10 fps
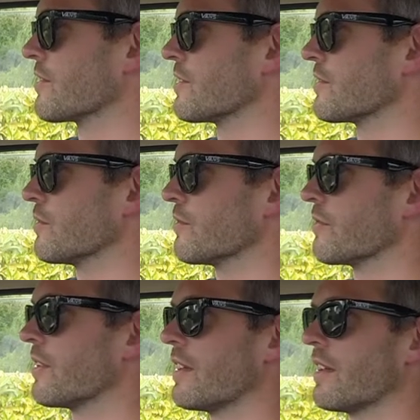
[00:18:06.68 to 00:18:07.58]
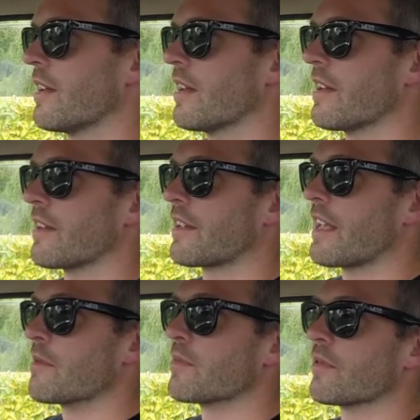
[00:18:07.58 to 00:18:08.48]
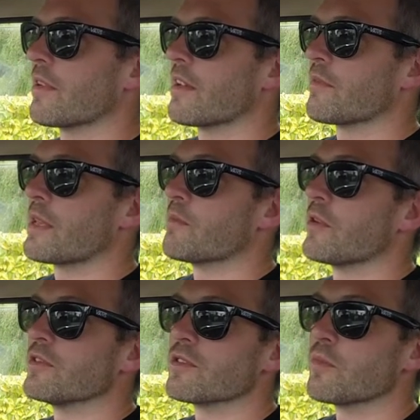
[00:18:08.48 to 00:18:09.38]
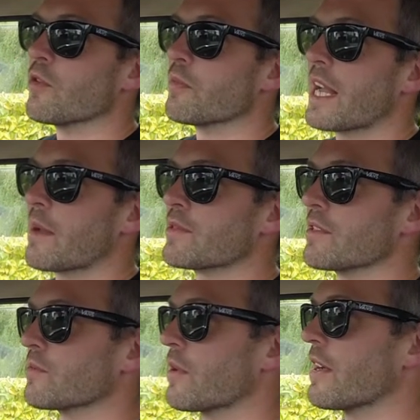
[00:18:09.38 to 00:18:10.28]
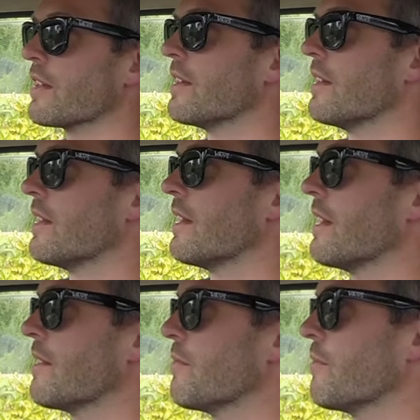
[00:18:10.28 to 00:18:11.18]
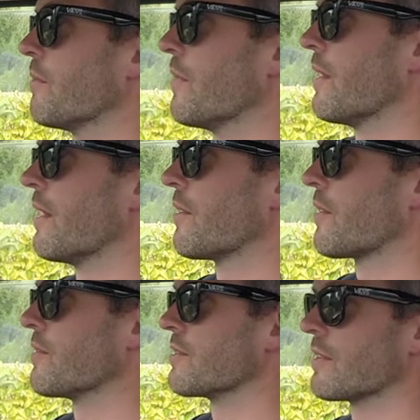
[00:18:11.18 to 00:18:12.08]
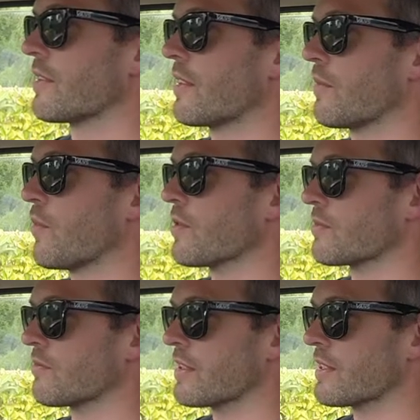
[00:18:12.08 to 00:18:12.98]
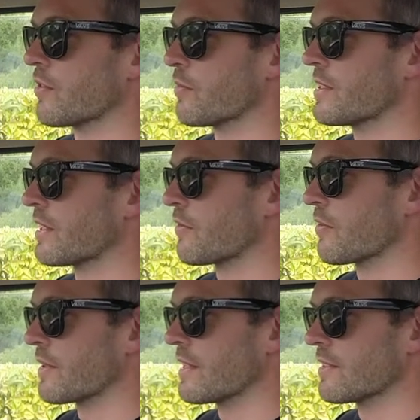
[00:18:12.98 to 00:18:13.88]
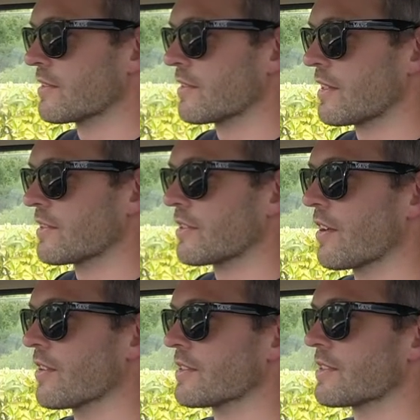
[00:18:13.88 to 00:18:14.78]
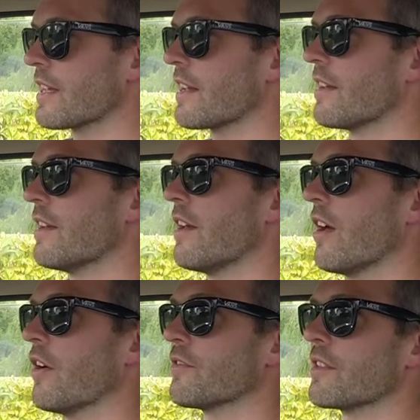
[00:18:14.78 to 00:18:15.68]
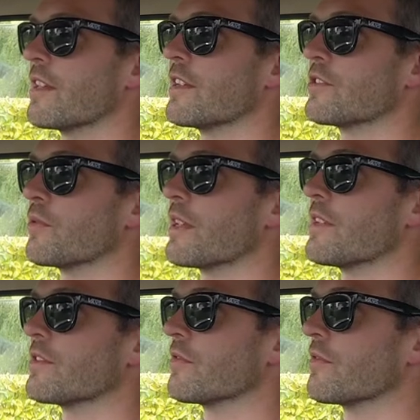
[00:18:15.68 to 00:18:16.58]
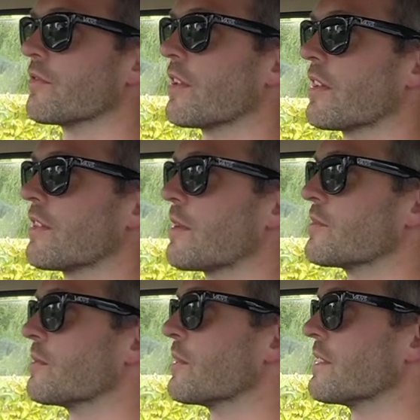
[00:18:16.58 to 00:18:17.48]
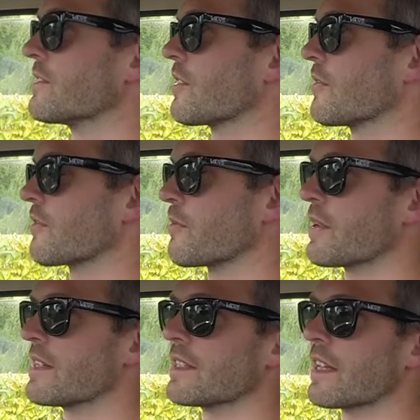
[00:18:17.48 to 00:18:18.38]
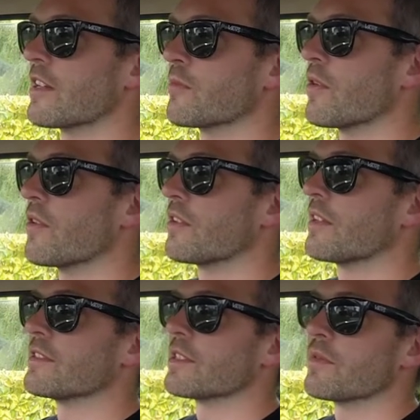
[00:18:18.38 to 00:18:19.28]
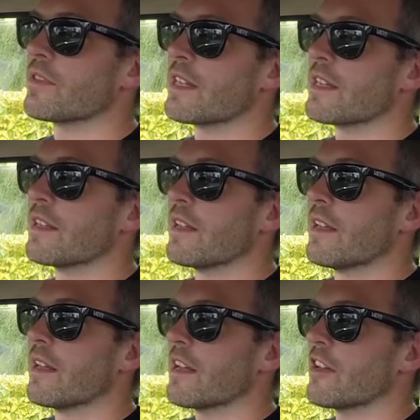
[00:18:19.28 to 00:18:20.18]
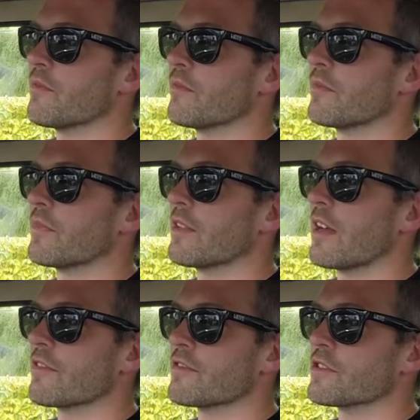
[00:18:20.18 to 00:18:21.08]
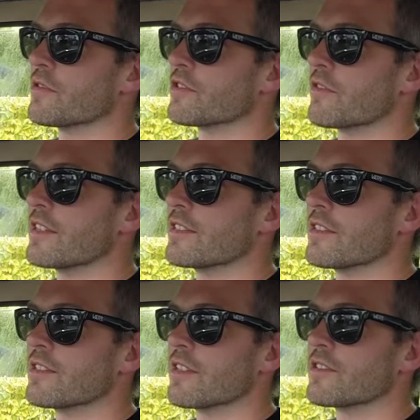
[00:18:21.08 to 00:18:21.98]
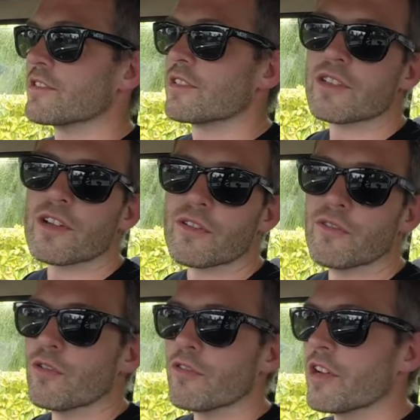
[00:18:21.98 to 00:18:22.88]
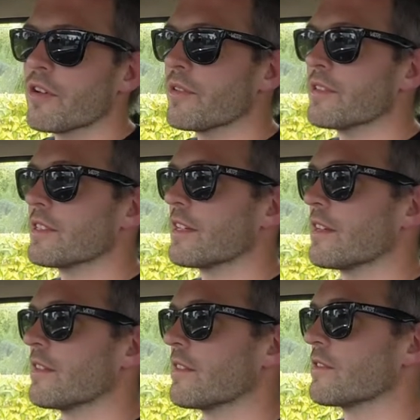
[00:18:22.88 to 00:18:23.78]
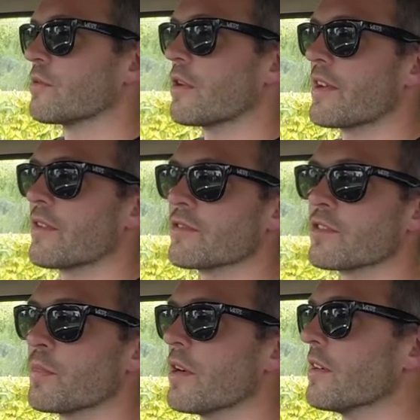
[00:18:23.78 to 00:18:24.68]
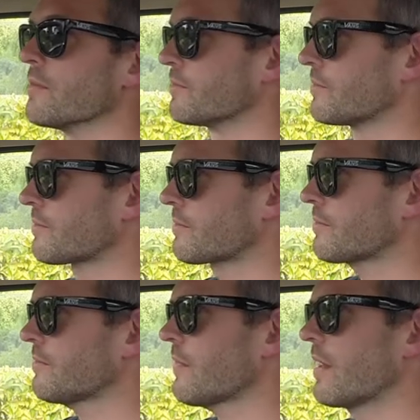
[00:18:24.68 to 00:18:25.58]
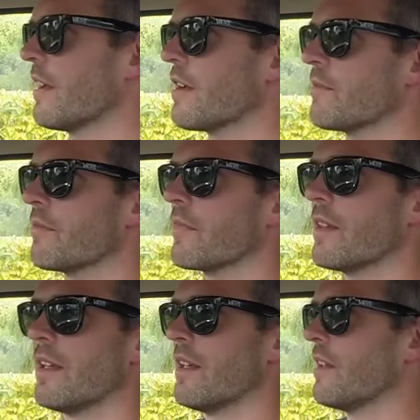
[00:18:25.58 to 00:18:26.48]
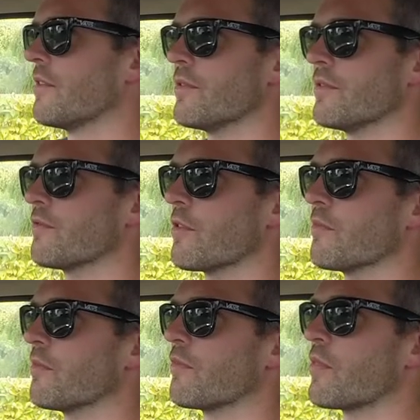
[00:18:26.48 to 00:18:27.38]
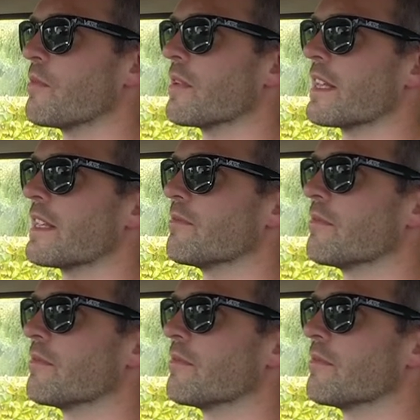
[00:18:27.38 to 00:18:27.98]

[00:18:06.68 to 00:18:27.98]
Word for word: to sort of uh, keep um, in motorsport perhaps as well because um, what's really sort of missing from these these cars is that after the initial years of uh, the MGBs kind of competing at Le Mans and some of the um, other endurance races such as the Targa Florio and uh, the 12 Hours of Spa, um, from probably